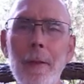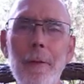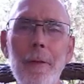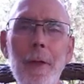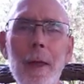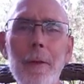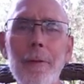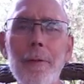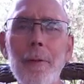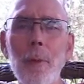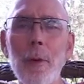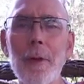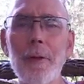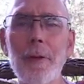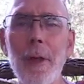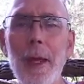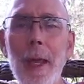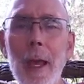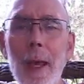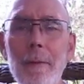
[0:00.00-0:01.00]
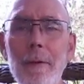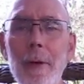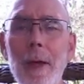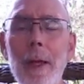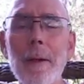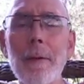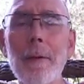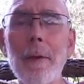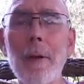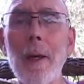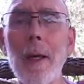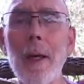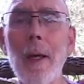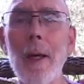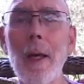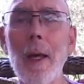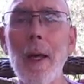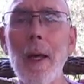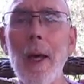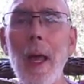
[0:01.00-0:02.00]
This was given
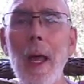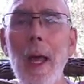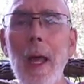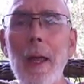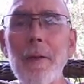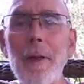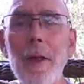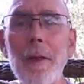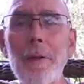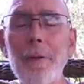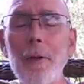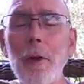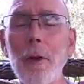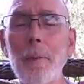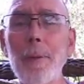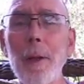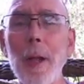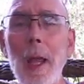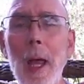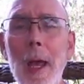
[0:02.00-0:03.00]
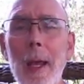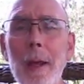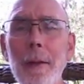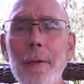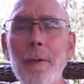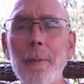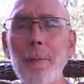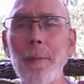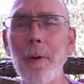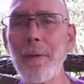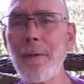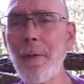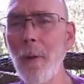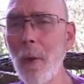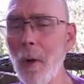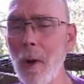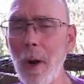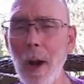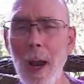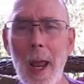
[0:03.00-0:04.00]
and this took place
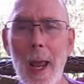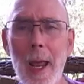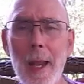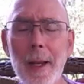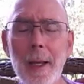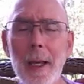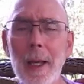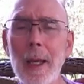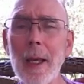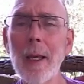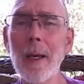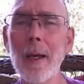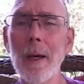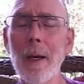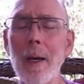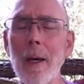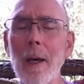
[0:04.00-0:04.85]
before any